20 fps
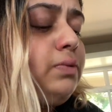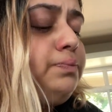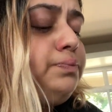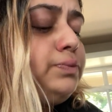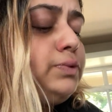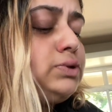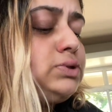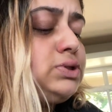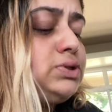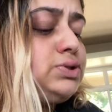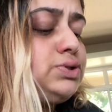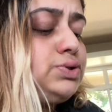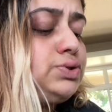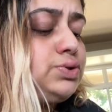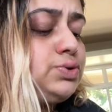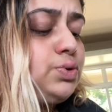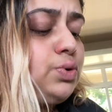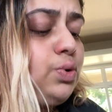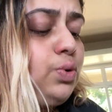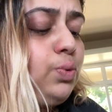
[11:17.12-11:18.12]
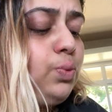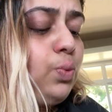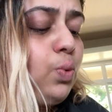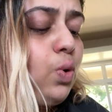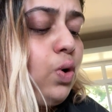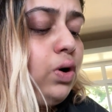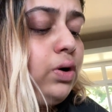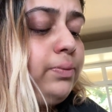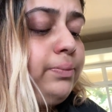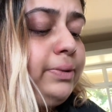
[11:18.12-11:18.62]
This is so
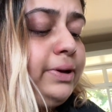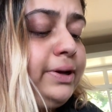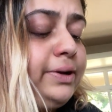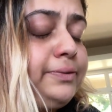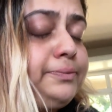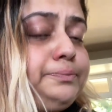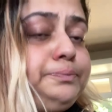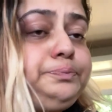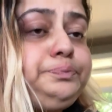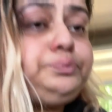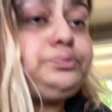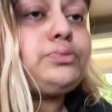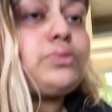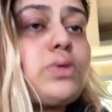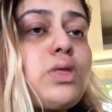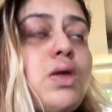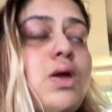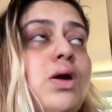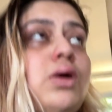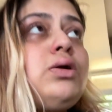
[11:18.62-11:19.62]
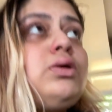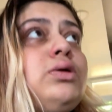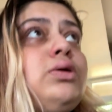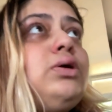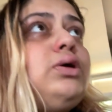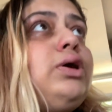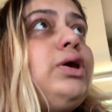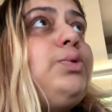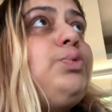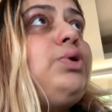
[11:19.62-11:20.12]
warming.
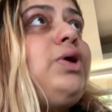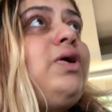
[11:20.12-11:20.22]
It would